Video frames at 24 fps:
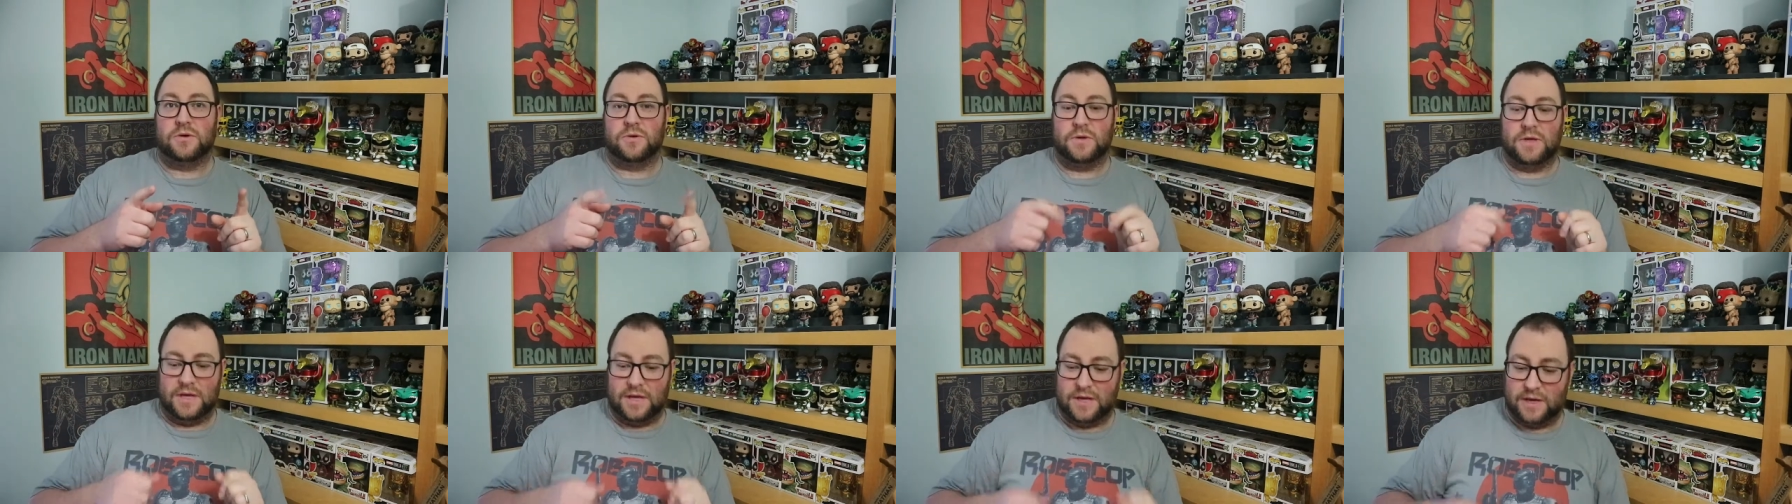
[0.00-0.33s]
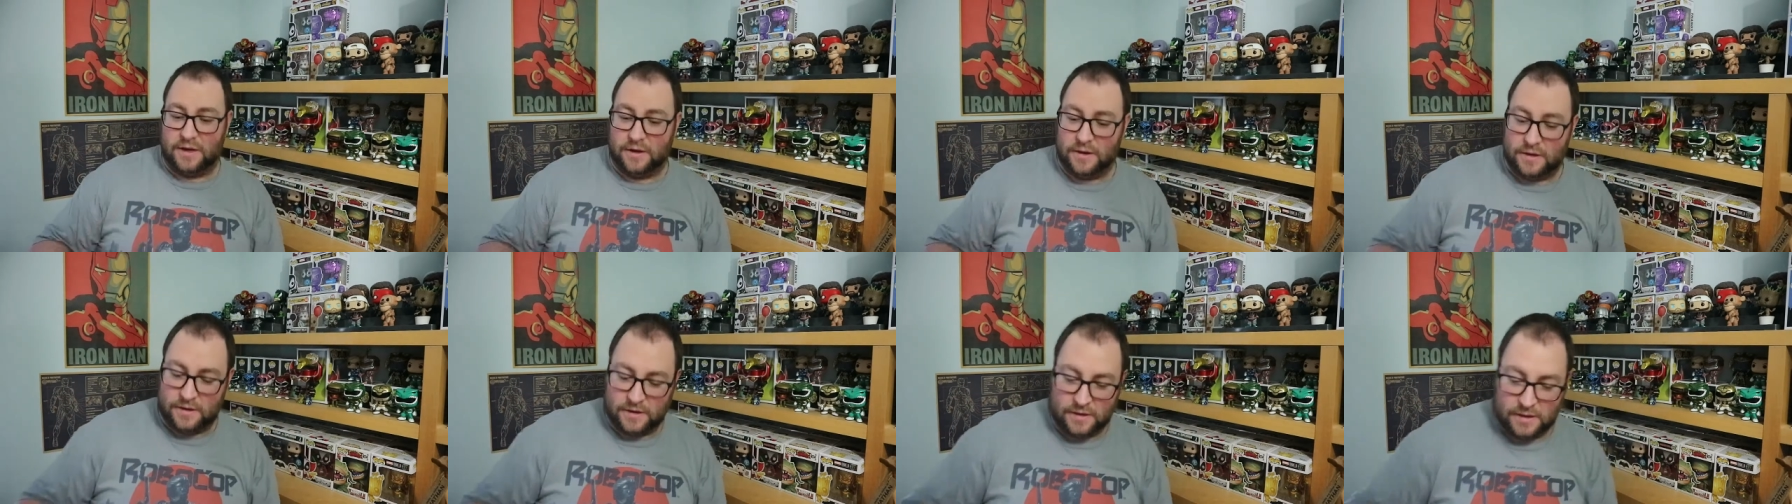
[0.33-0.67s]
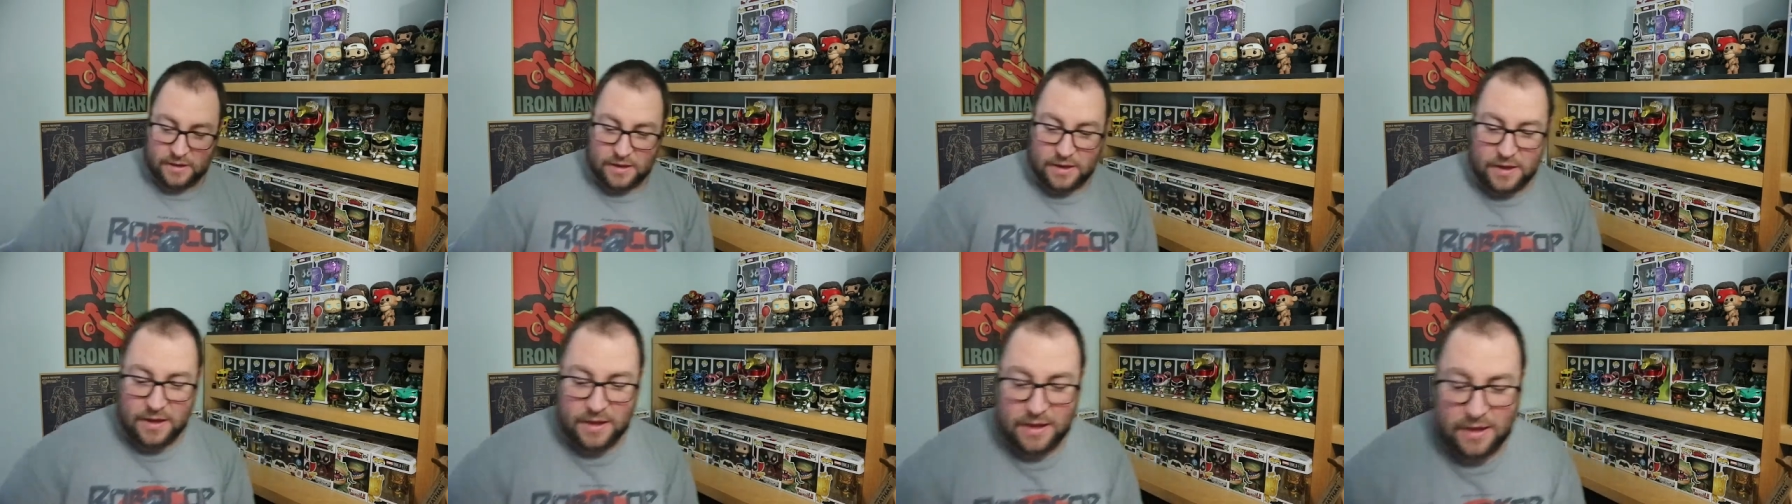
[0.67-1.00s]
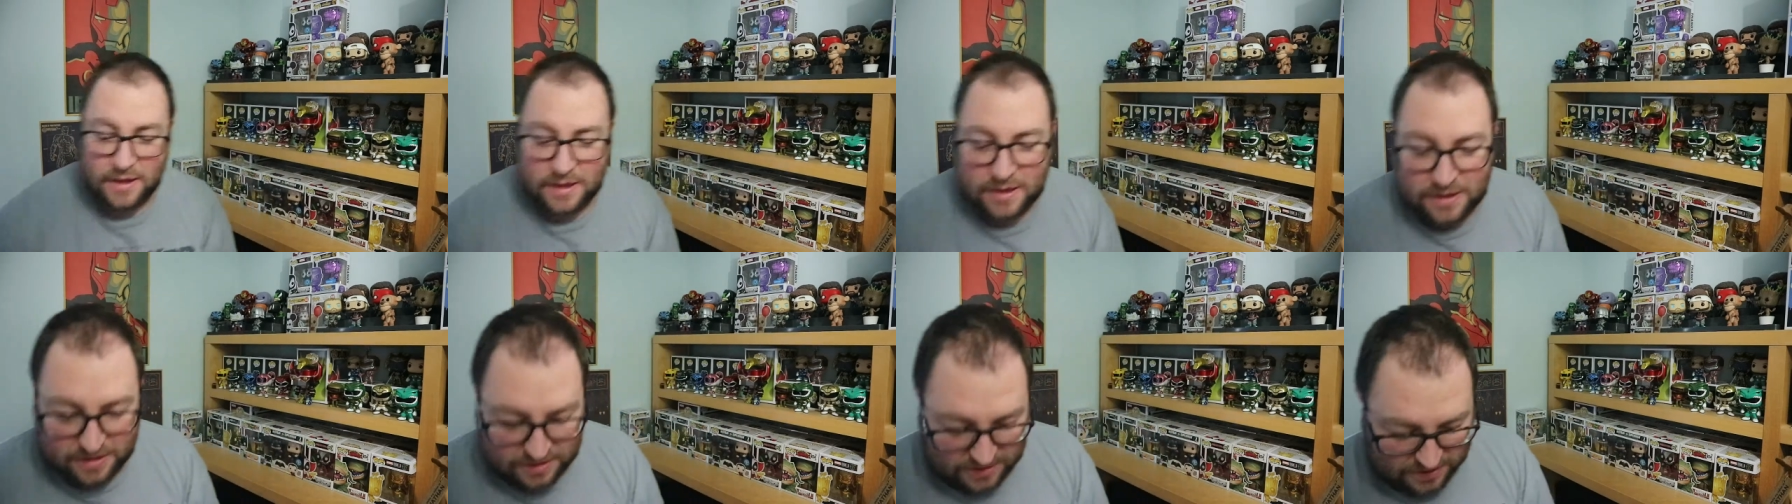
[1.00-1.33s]
to show you here.
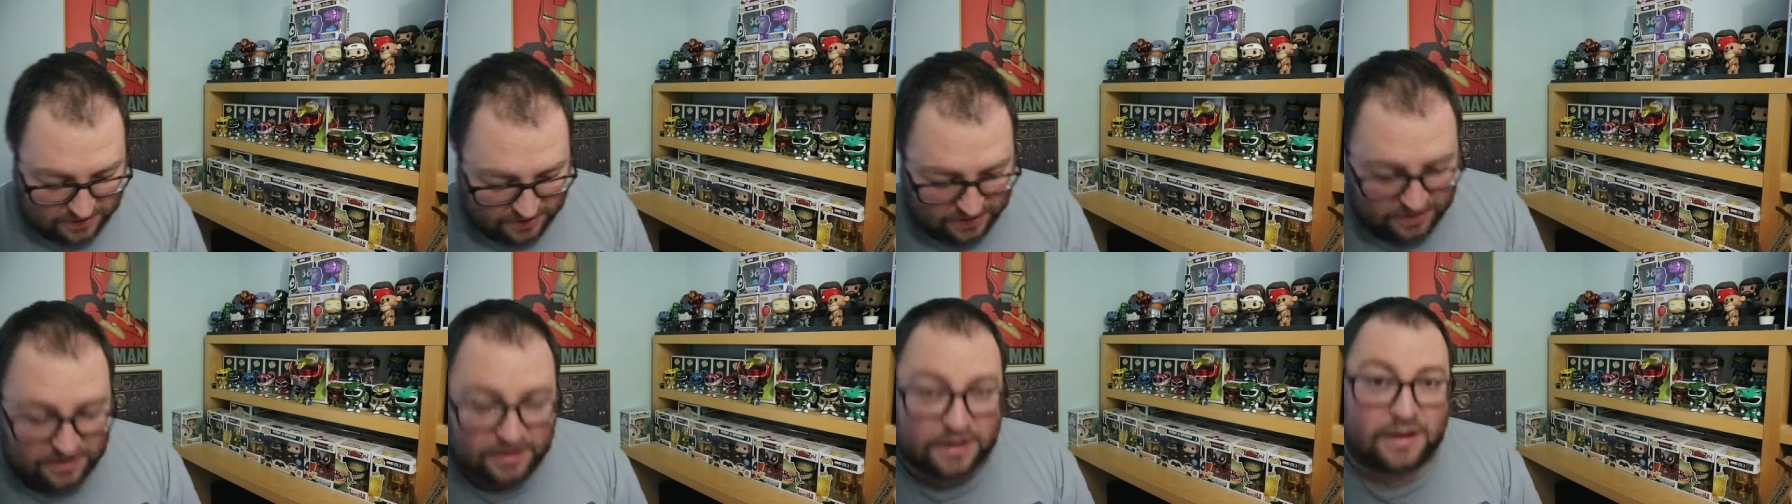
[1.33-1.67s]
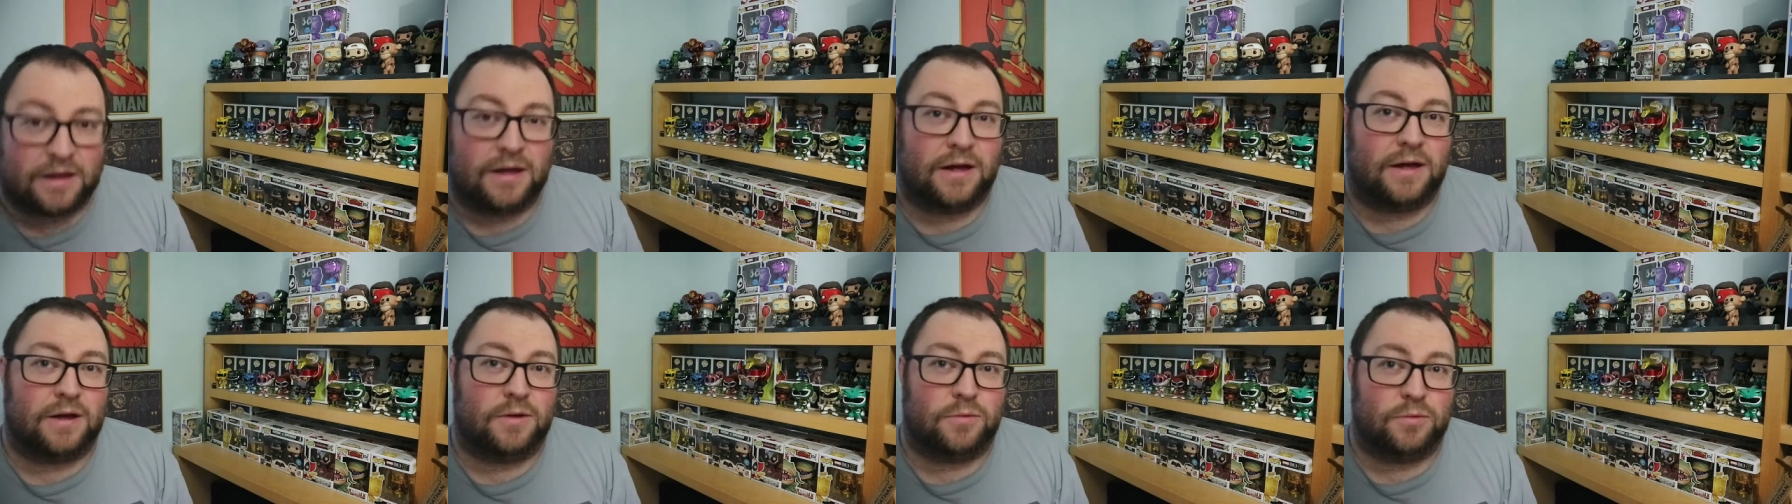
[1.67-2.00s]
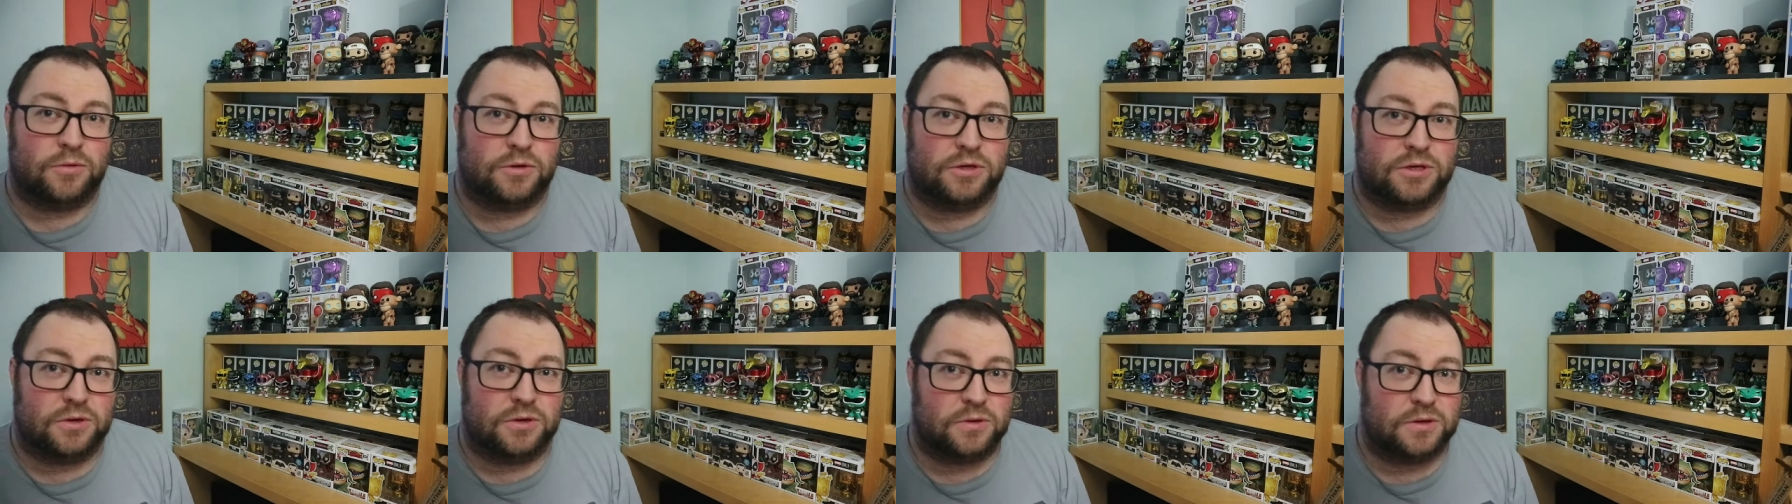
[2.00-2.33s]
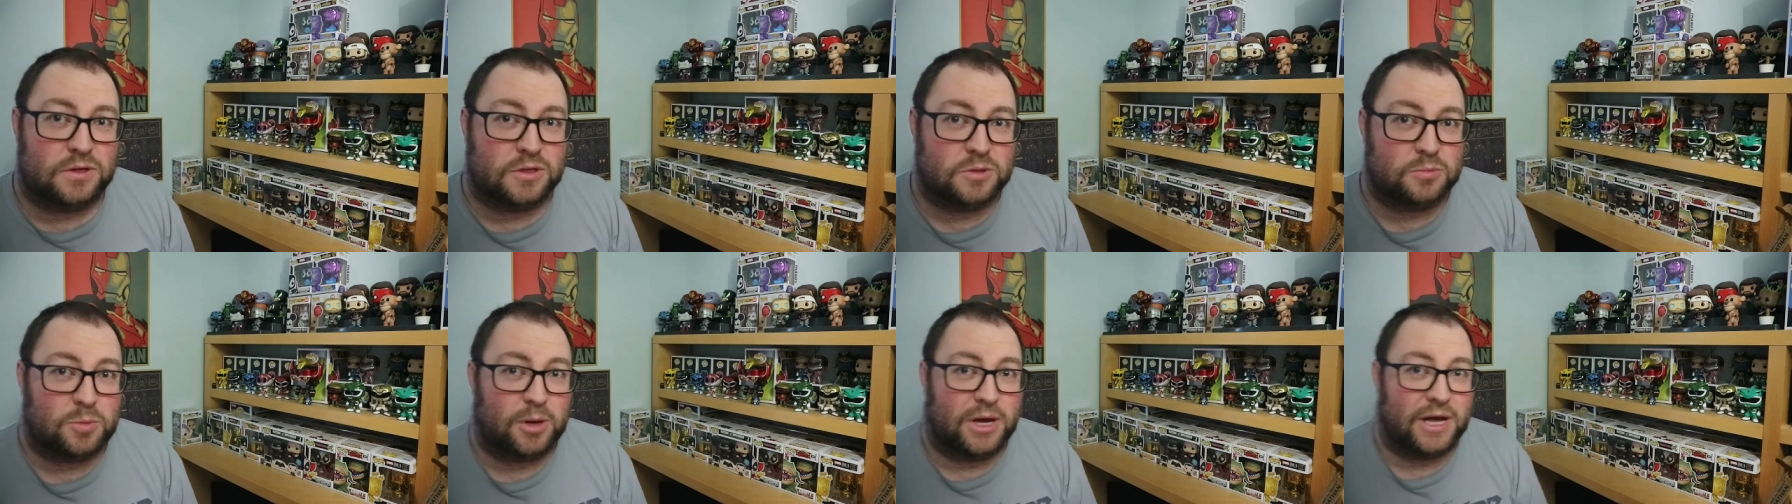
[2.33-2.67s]
I will
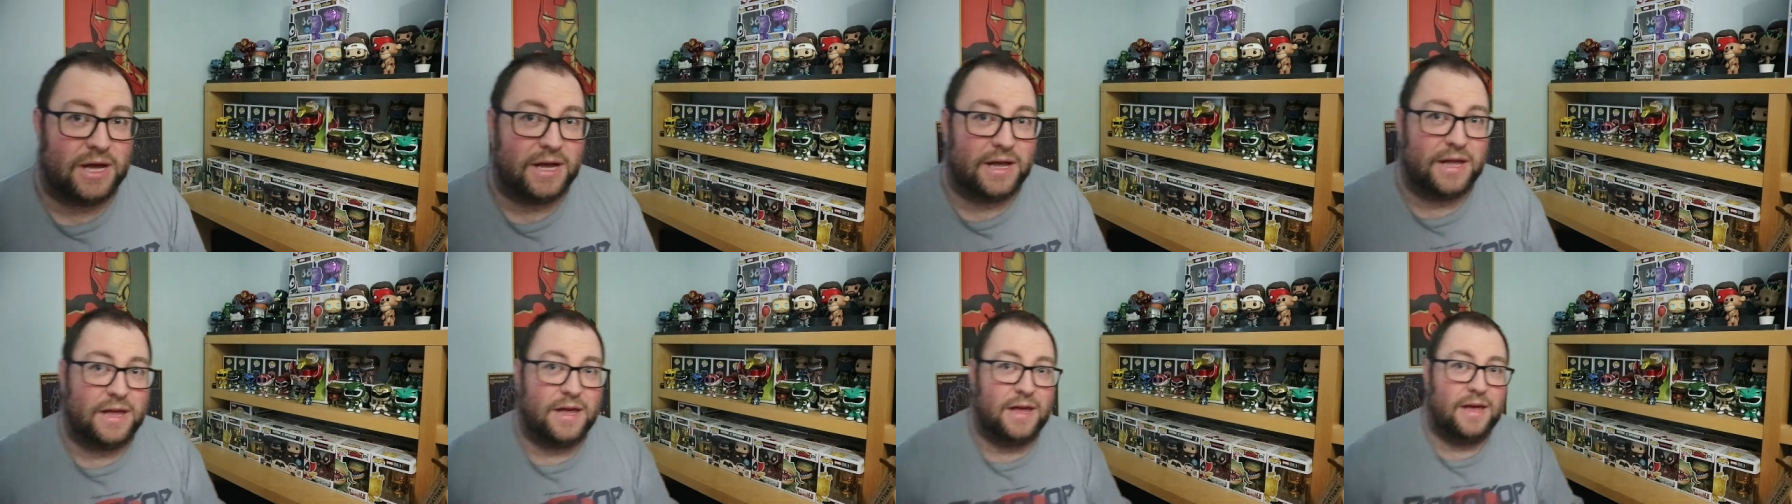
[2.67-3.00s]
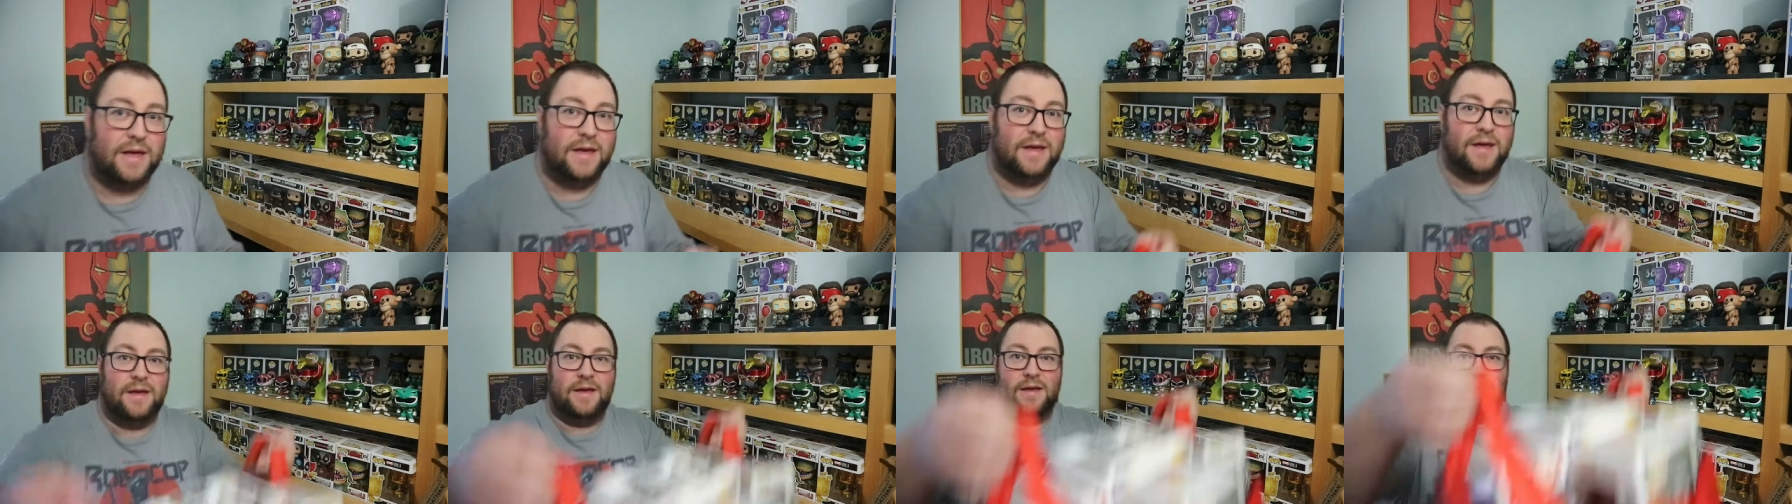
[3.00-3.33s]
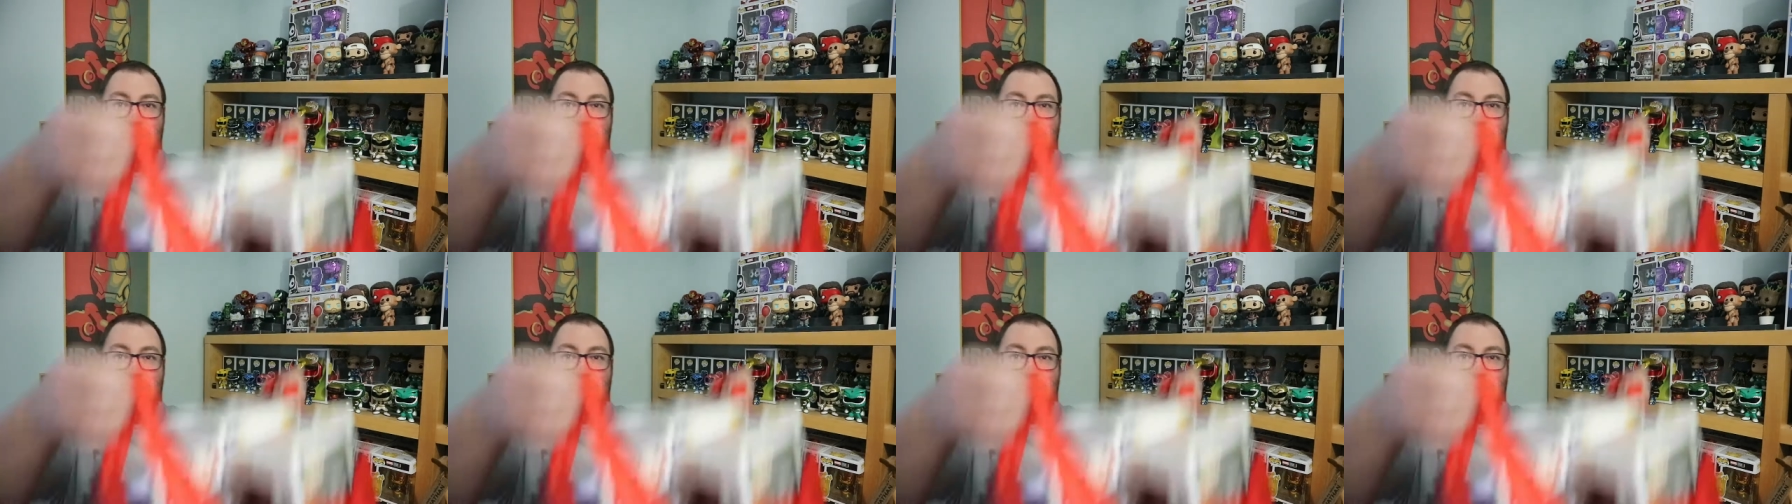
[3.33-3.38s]
show you this bag.